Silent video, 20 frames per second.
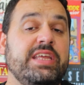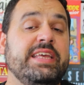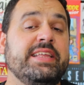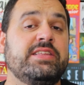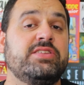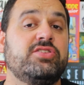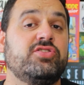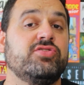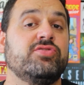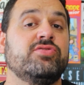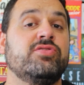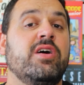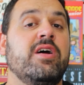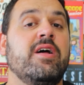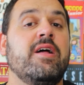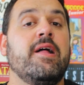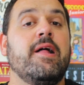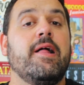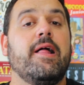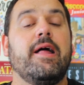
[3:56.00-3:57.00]
need to
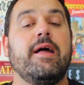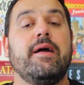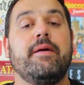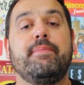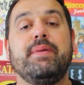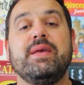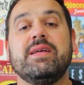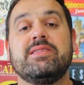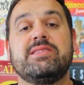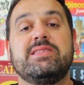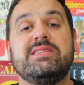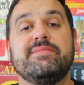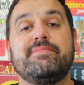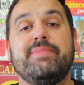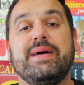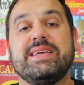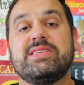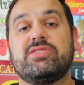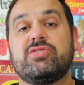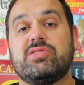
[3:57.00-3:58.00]
build the
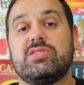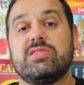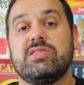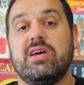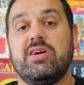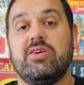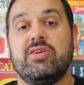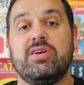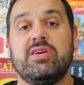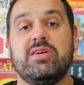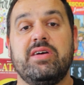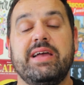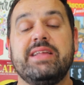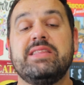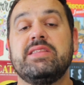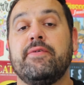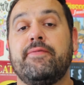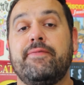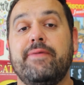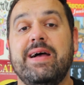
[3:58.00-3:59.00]
best
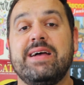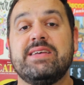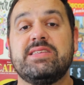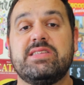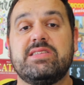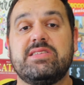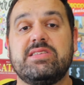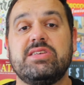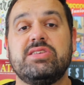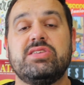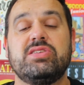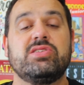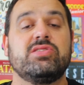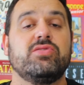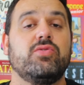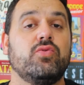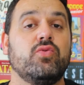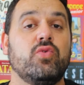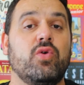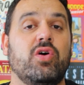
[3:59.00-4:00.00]
and the
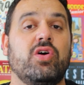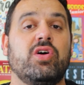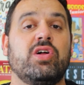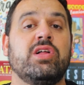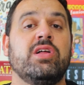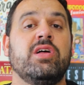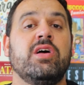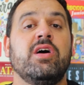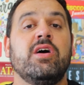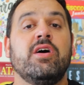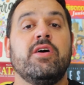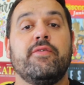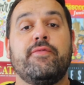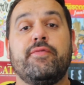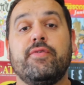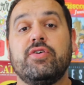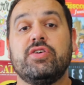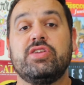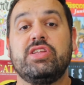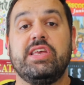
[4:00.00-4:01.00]
fastest wall
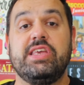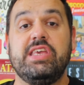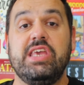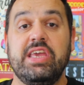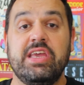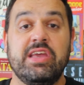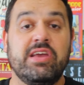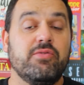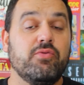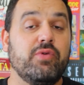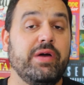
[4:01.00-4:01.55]
for the king.